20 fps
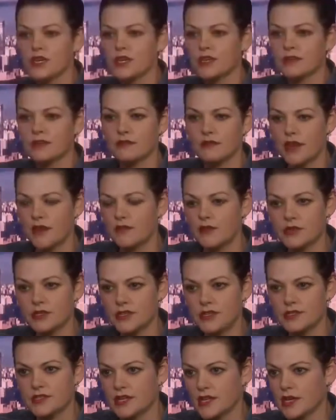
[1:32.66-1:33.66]
that ever
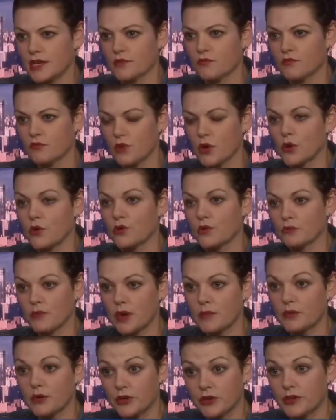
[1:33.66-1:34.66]
since I wrote
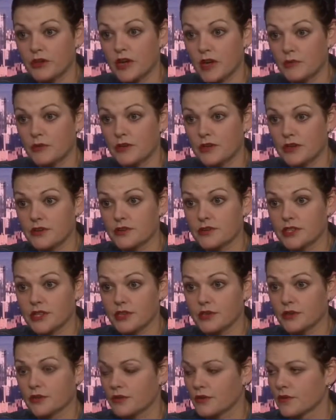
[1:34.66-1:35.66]
my book a couple years
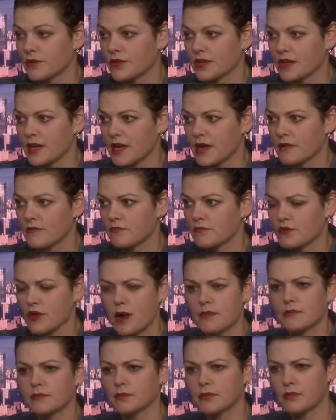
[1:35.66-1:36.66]
ago that I
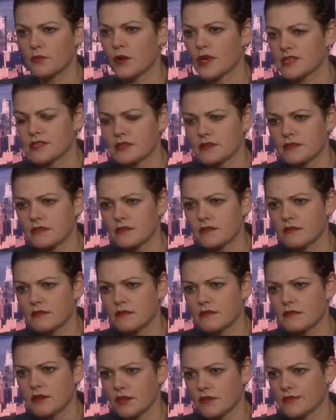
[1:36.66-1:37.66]
probably wasn't
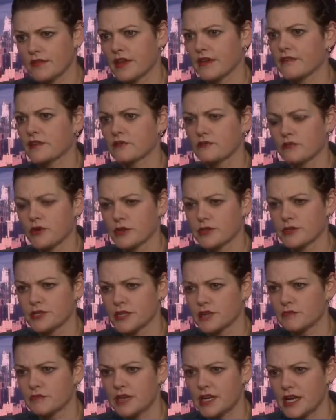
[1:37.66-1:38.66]
their favorite
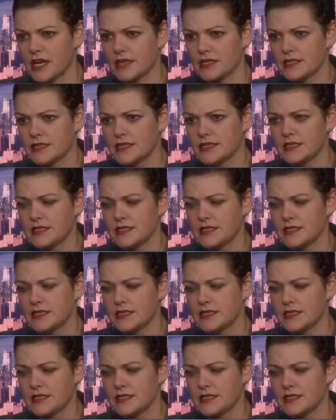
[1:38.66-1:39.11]
person, but I